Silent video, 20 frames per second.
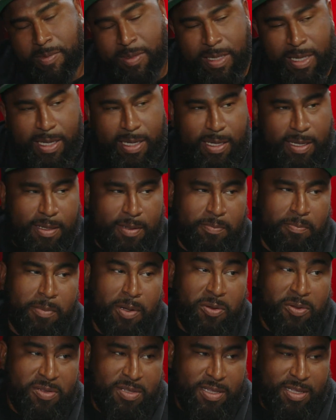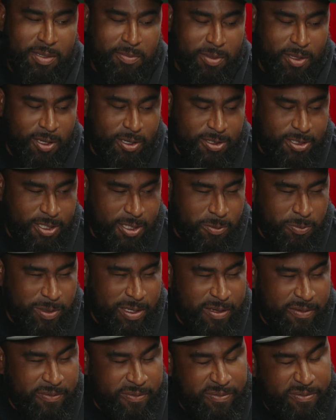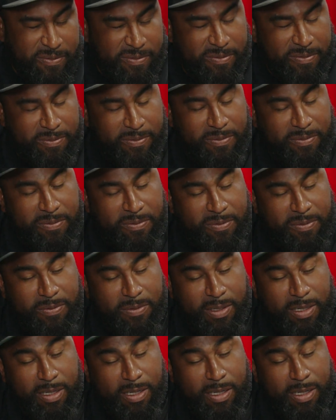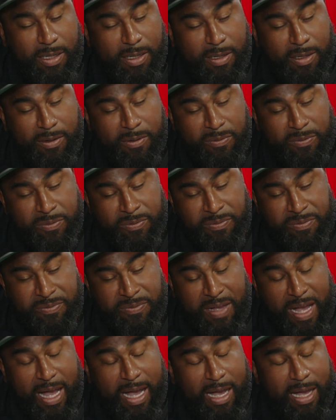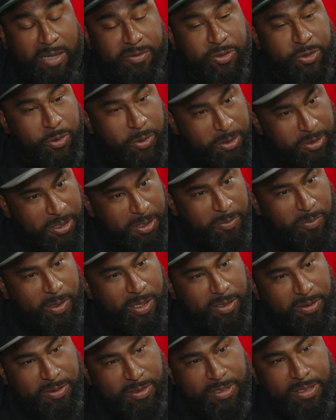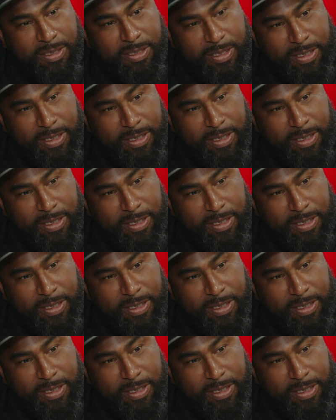Yeah, most of them long-term. We have 5 short-term rentals.